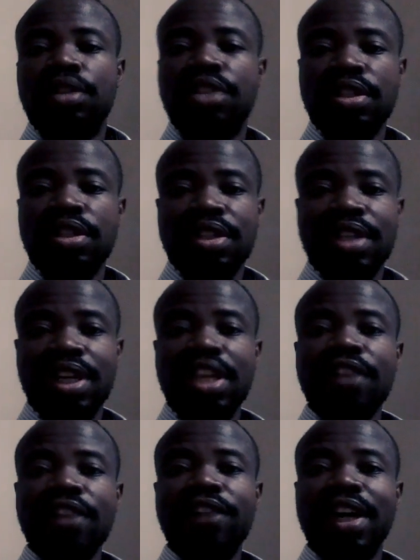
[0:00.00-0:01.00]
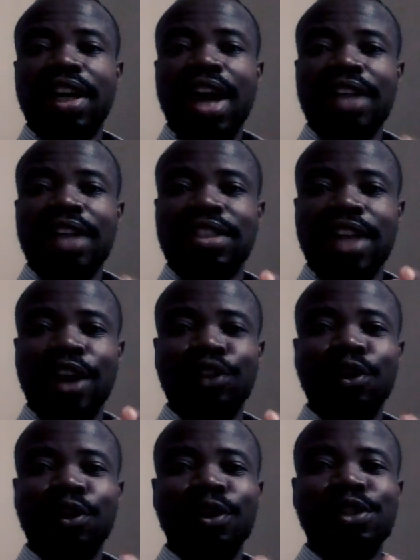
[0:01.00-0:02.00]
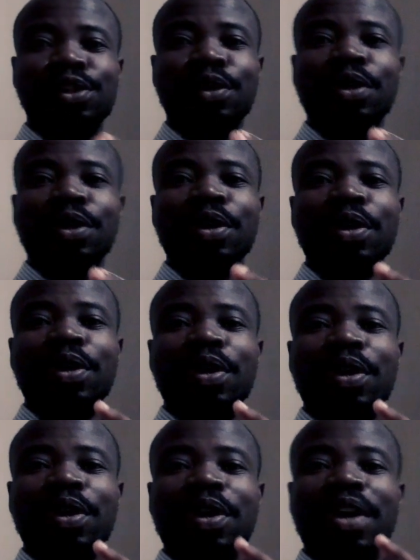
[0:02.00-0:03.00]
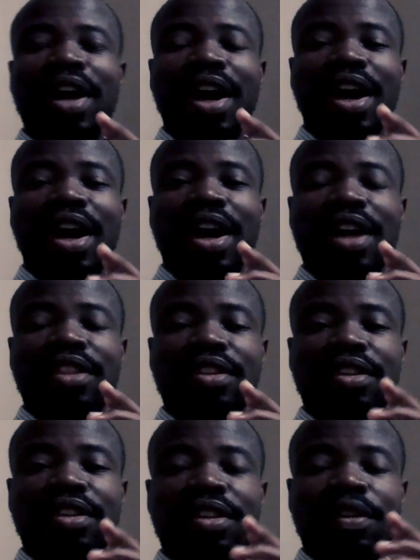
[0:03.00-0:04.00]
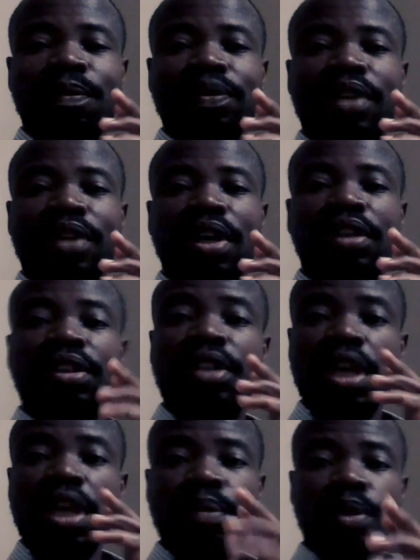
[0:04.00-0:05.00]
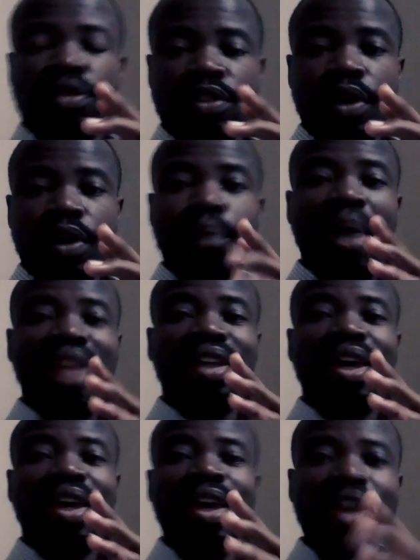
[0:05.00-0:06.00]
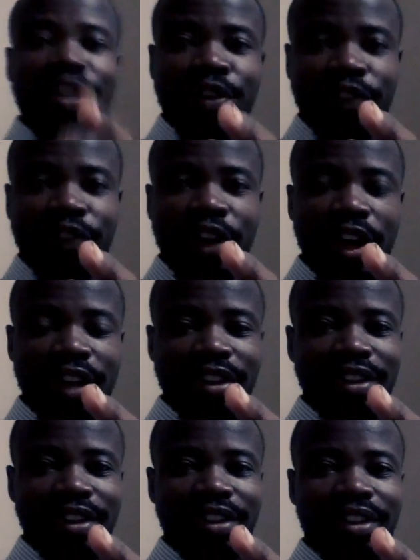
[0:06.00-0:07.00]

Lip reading: Jesus said, if I cast out also the demons by the hand of God.